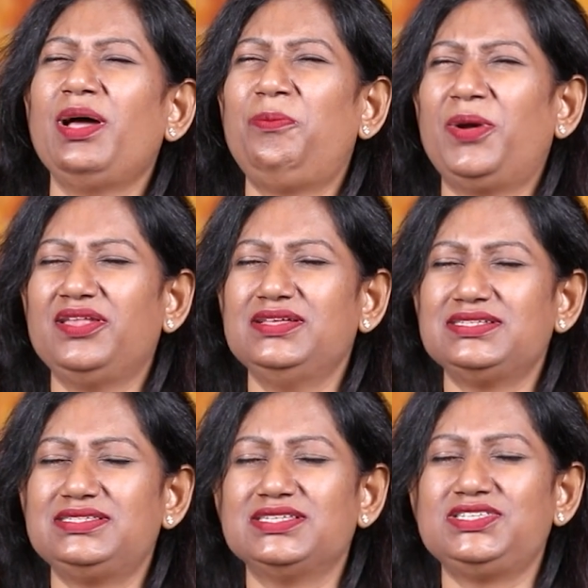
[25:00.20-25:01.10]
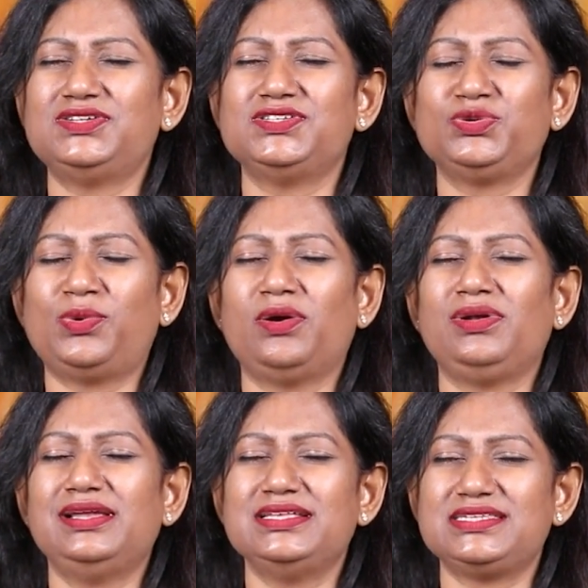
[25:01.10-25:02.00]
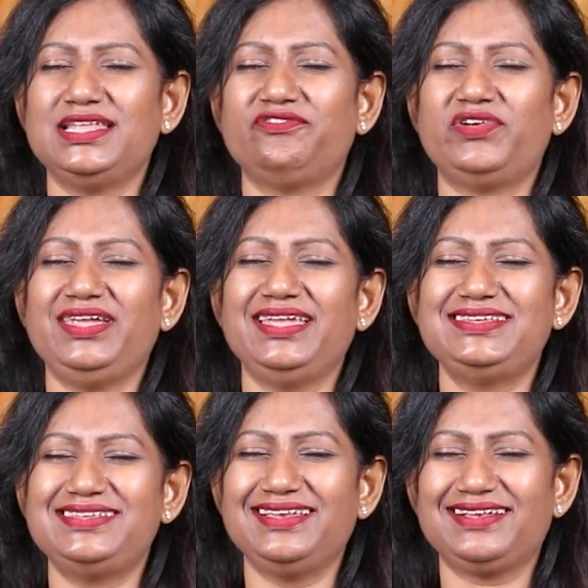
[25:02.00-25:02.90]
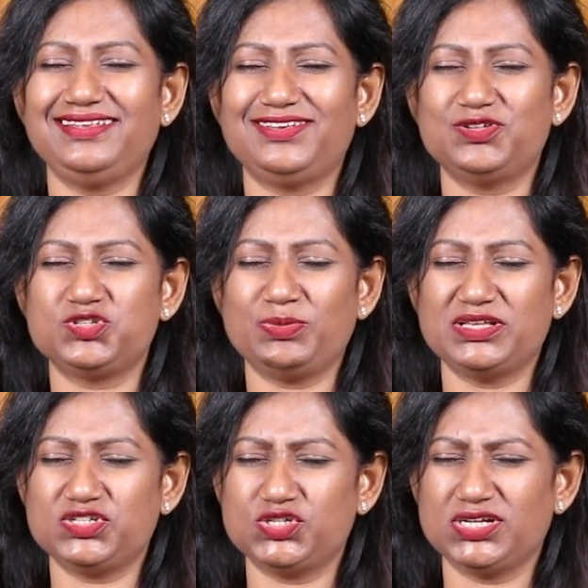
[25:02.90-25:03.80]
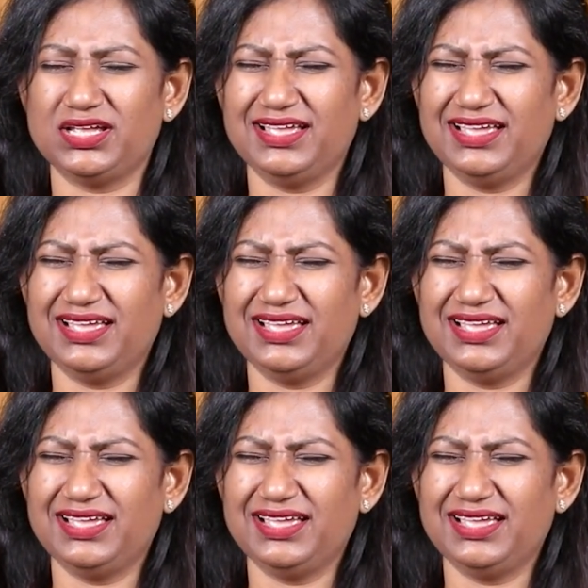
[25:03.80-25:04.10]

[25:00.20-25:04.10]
my brothers and sisters who are listening very intently to this message.